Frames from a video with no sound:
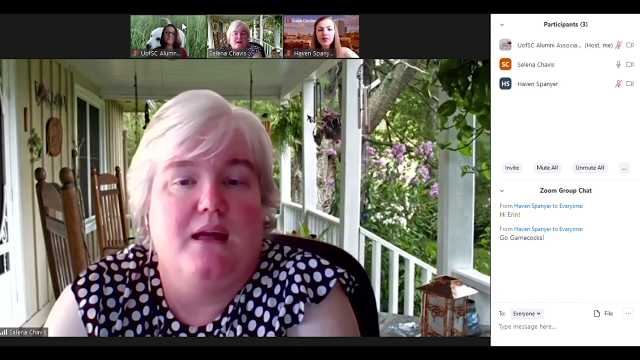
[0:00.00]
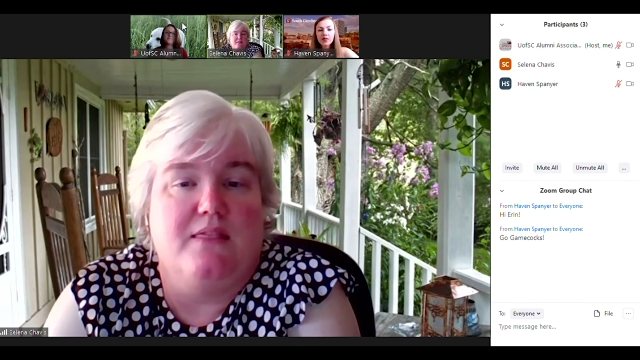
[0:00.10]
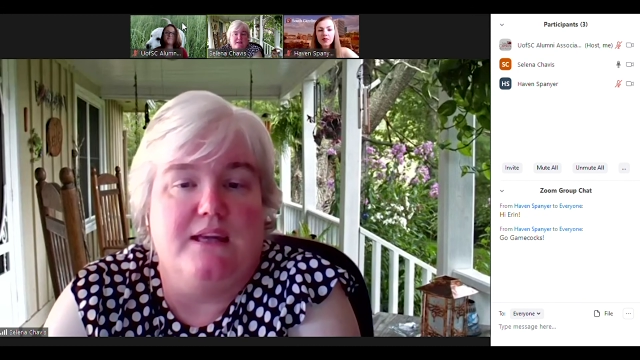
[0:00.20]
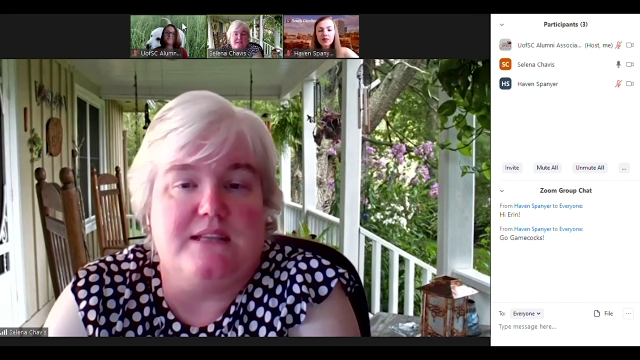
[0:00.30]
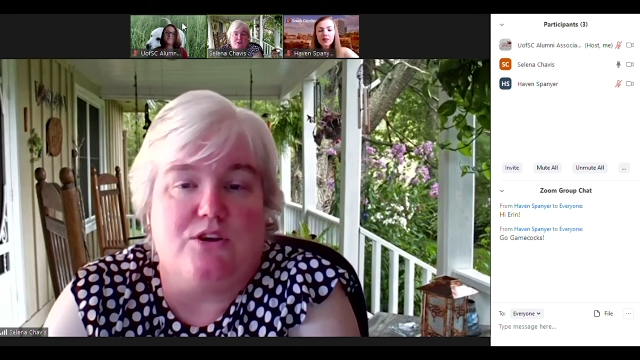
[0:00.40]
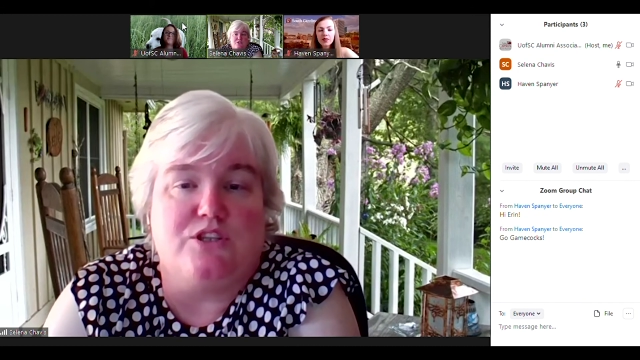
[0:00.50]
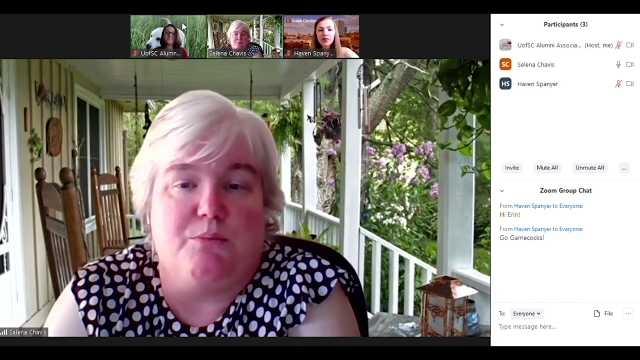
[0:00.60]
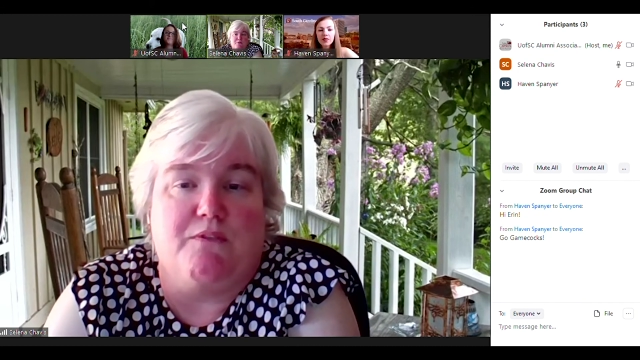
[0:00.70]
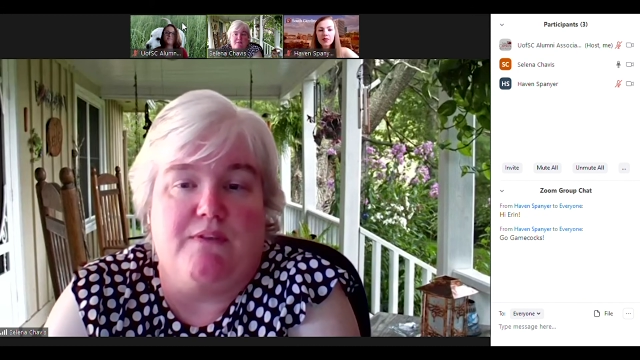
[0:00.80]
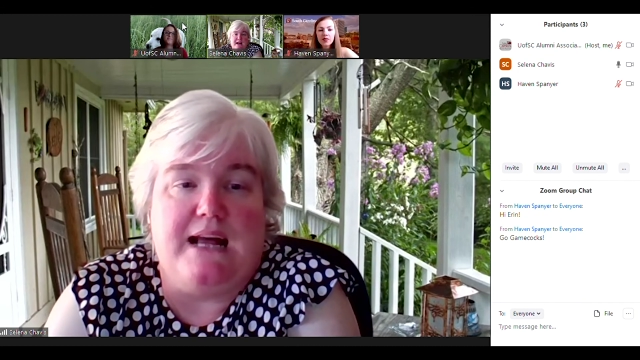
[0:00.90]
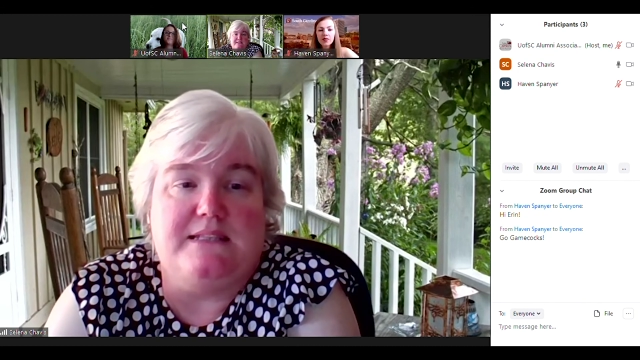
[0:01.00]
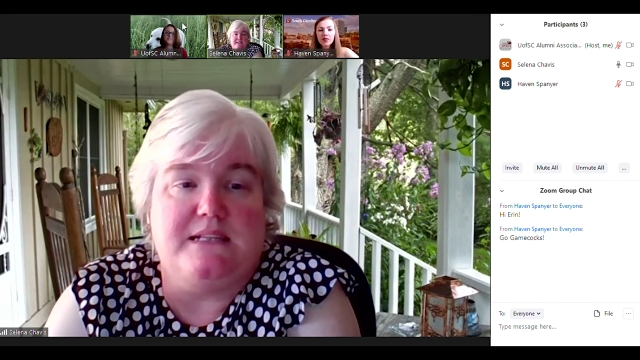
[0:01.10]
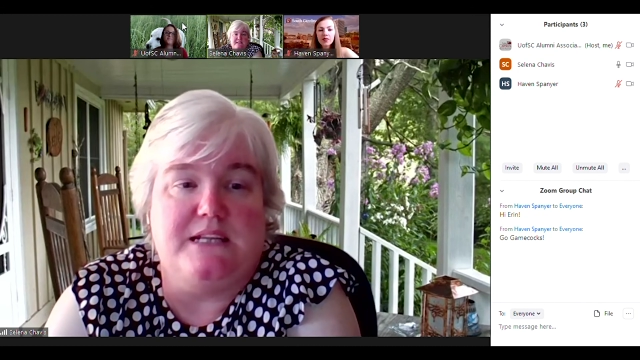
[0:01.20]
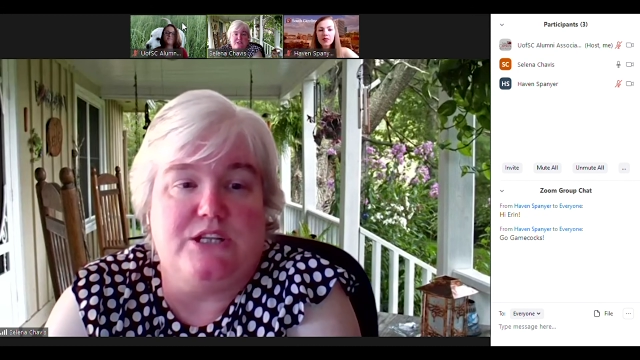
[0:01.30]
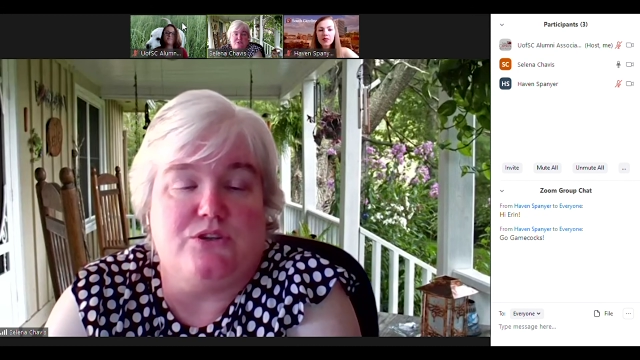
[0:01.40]
This also provides
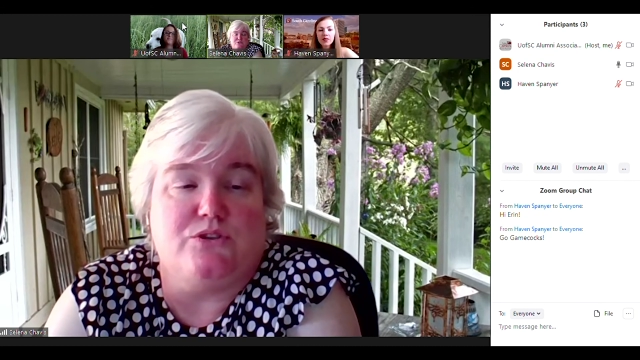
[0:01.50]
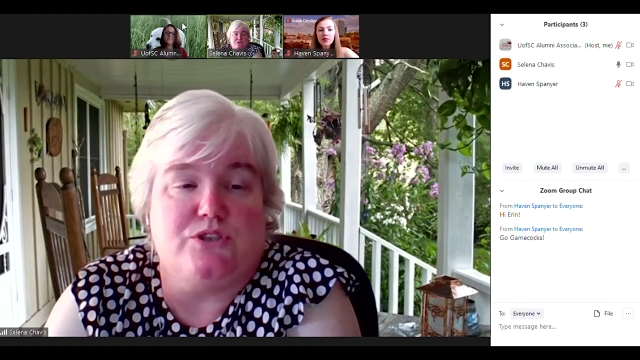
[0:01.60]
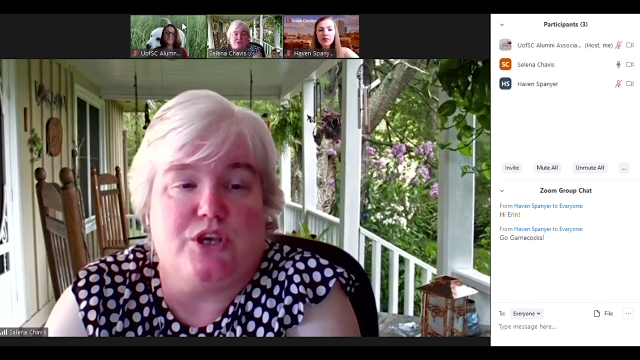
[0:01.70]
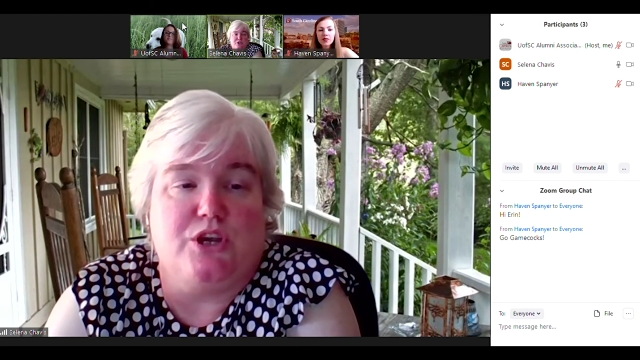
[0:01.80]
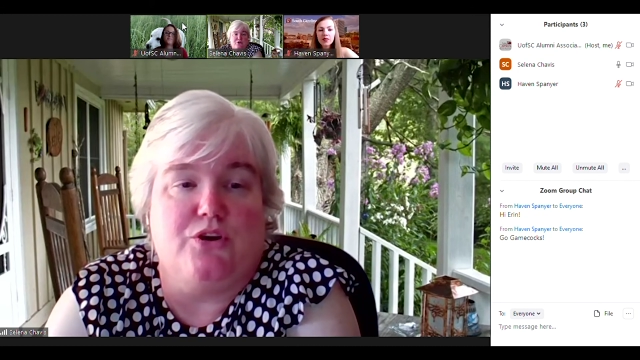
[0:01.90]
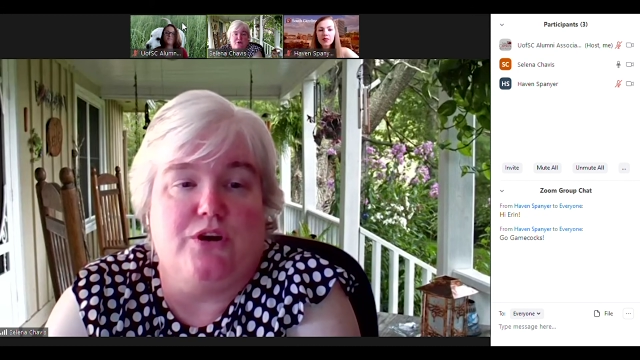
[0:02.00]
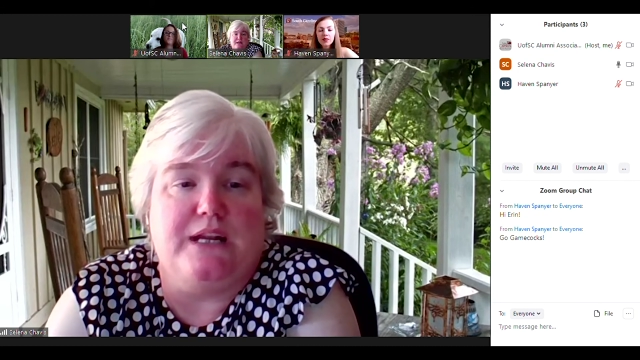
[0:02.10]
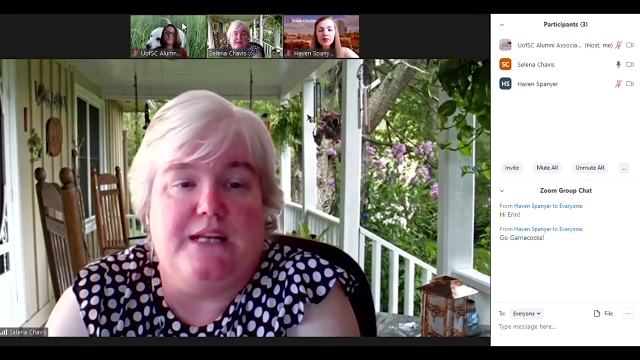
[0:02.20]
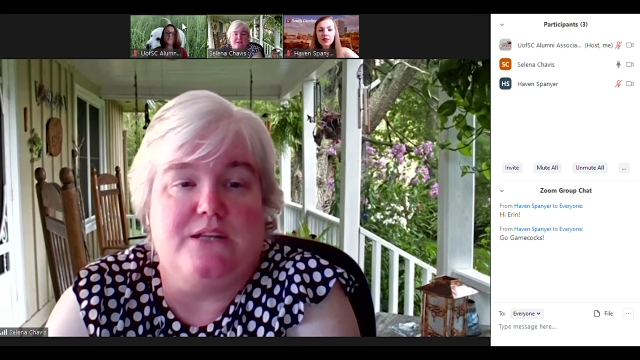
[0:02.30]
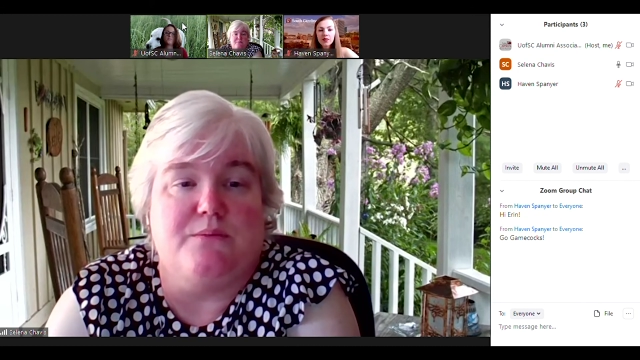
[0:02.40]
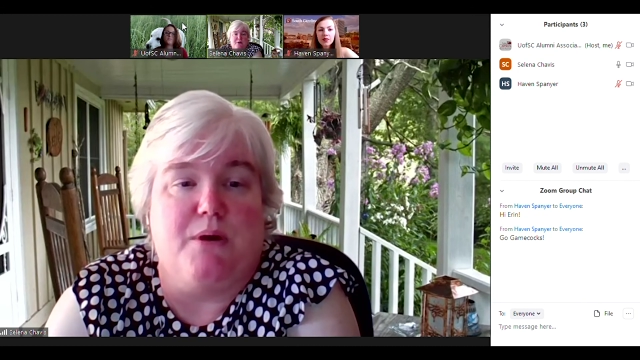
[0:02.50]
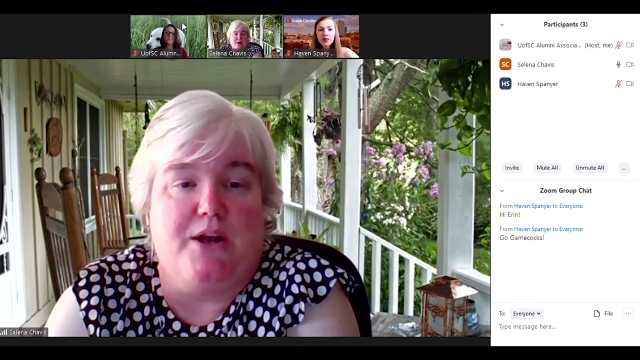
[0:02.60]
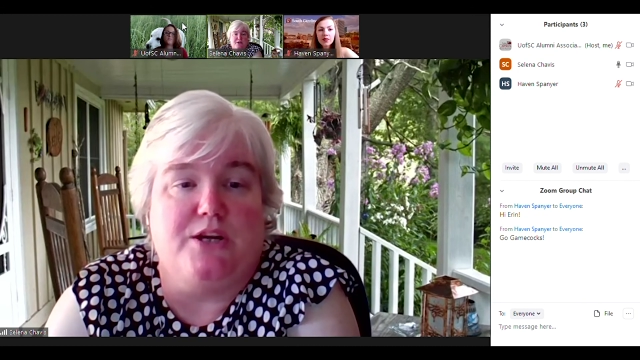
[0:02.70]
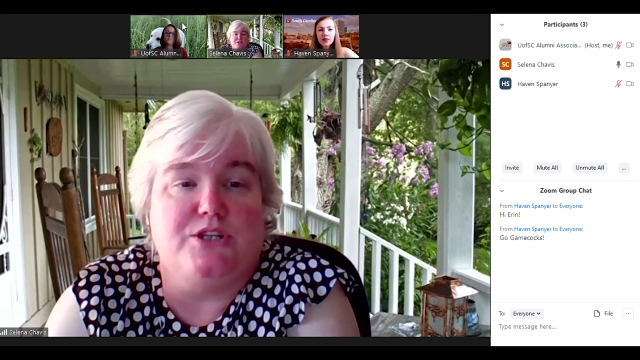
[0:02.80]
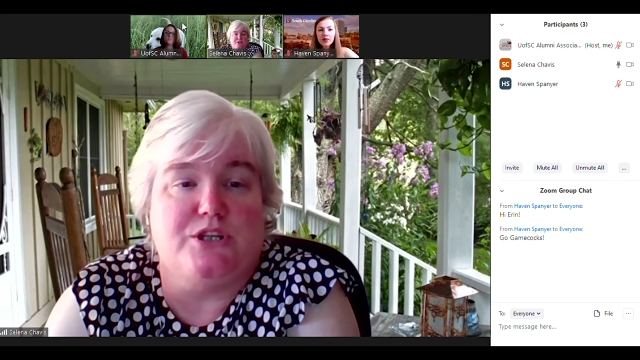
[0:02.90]
additional security to
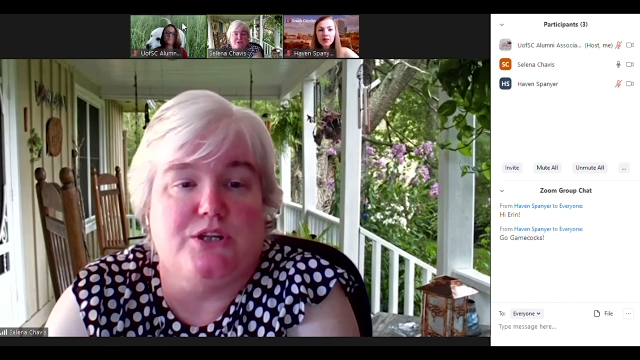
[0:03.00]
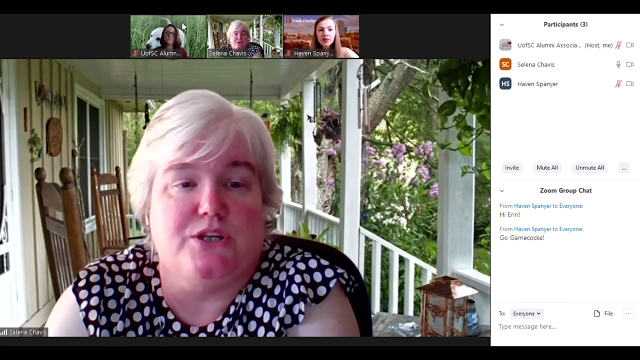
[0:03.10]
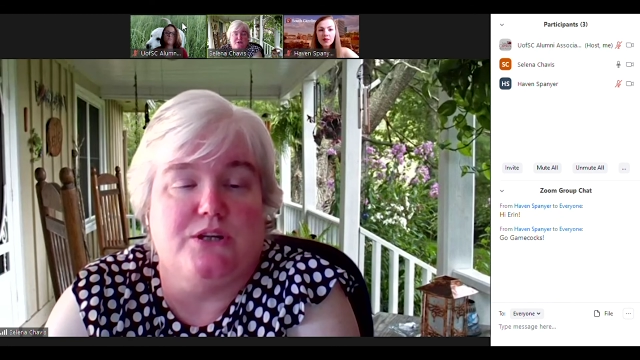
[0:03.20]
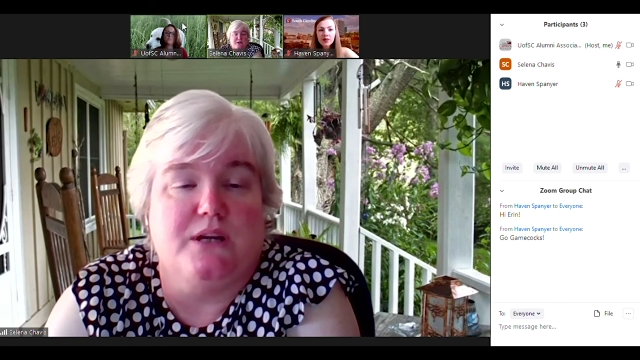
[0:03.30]
monitor